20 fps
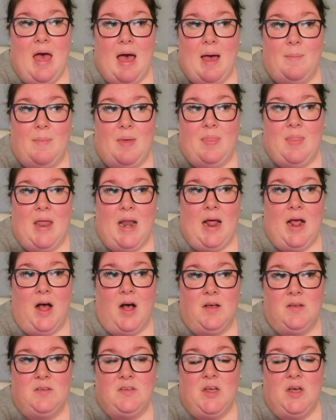And then I
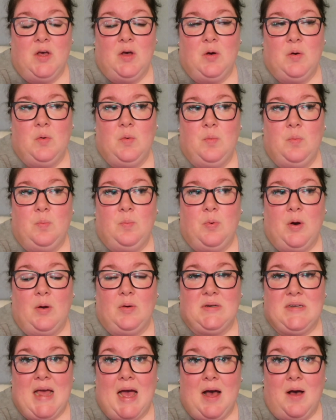also
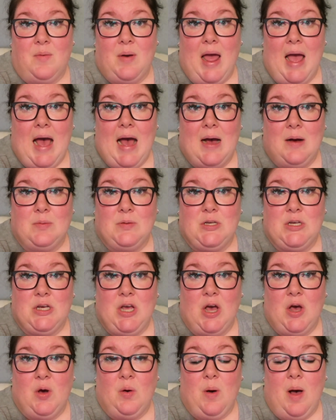broke down how to
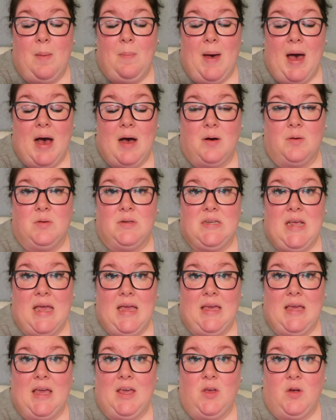go about
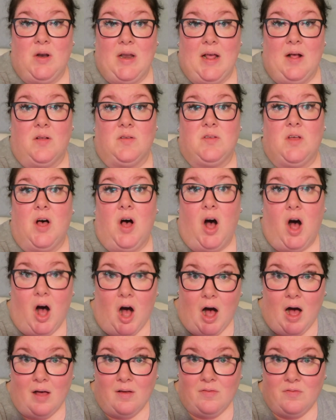taking your nails
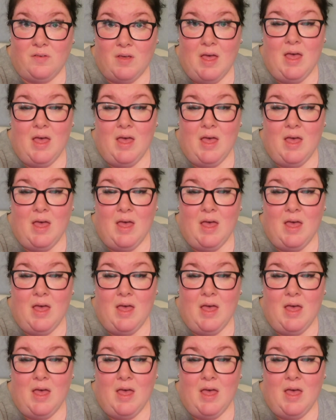off.